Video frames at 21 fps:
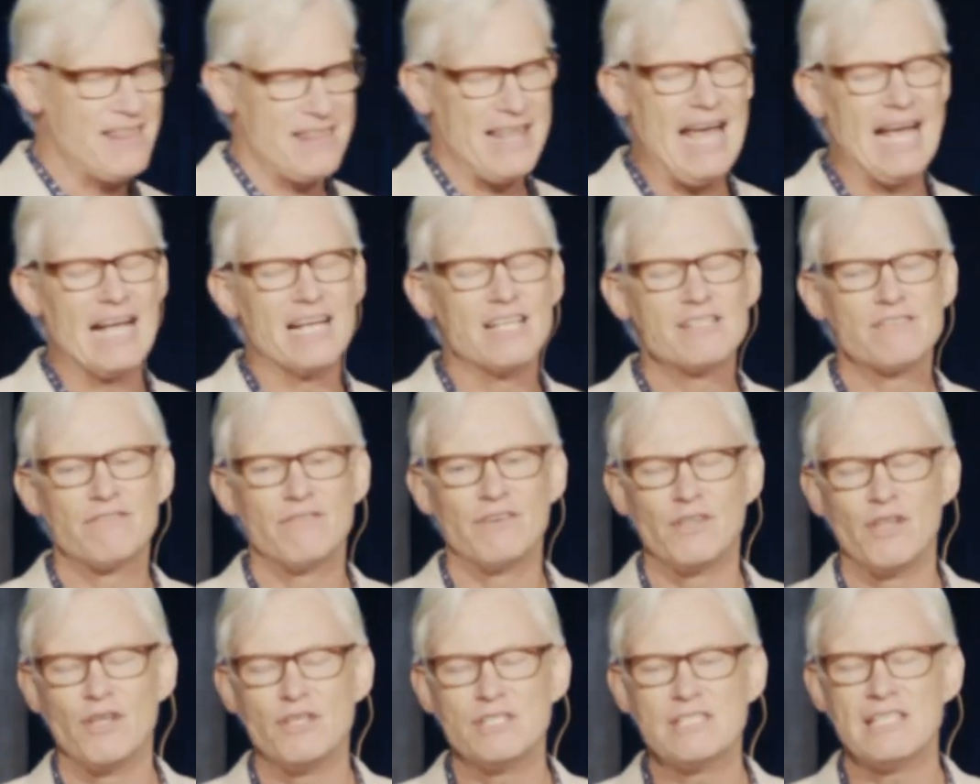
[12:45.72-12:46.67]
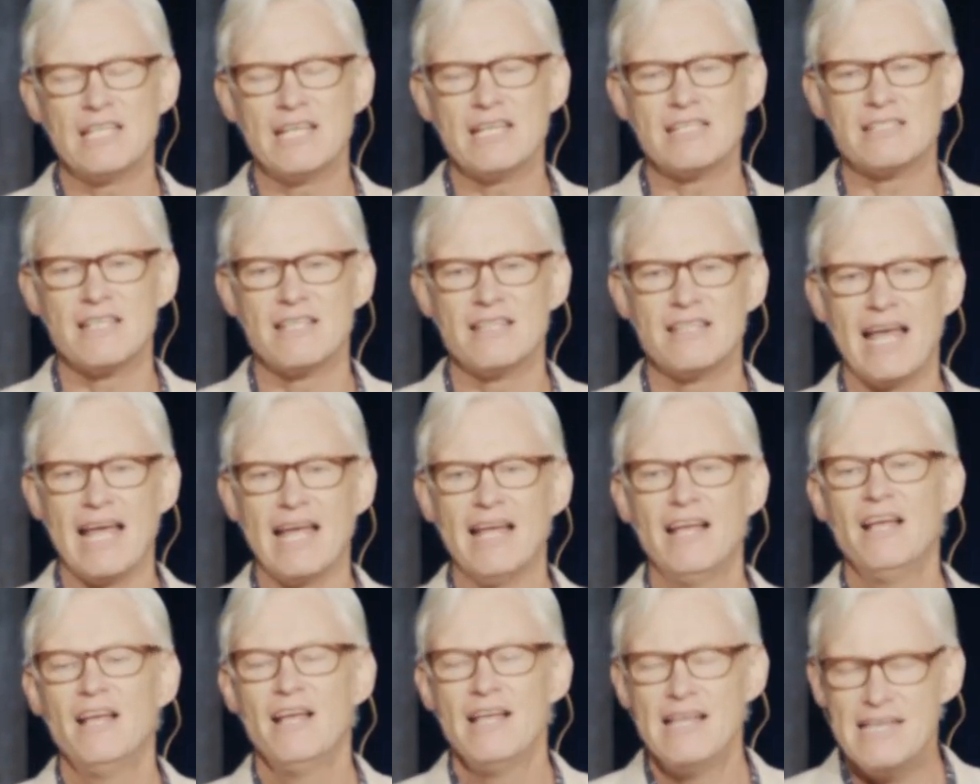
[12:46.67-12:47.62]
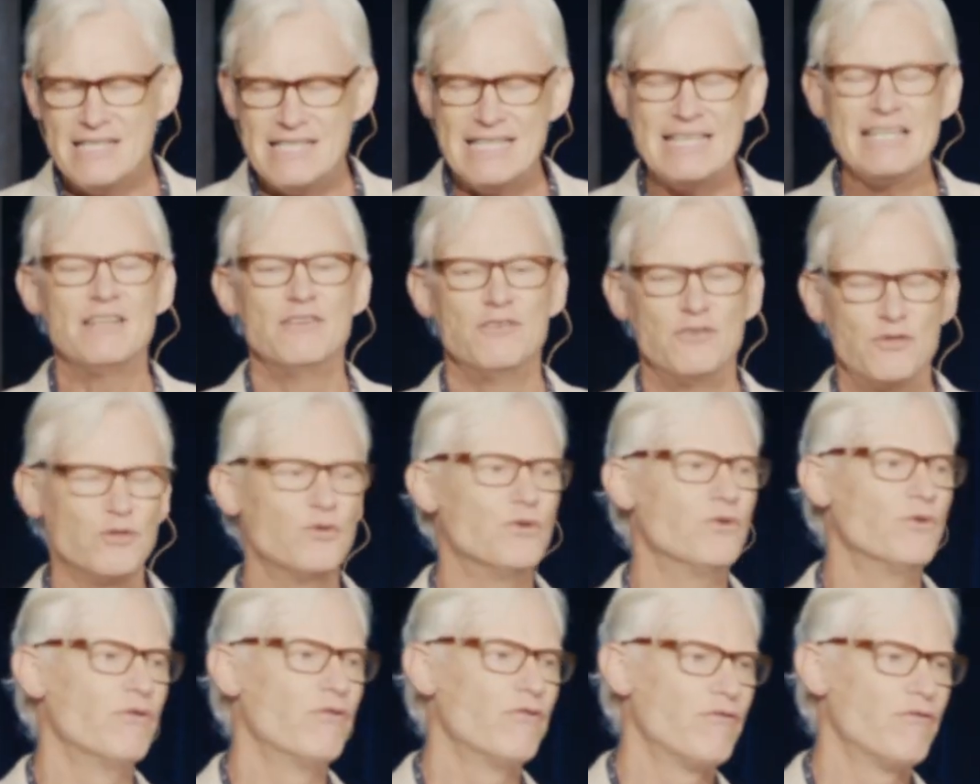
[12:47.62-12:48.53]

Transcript: thanks for those things that they did do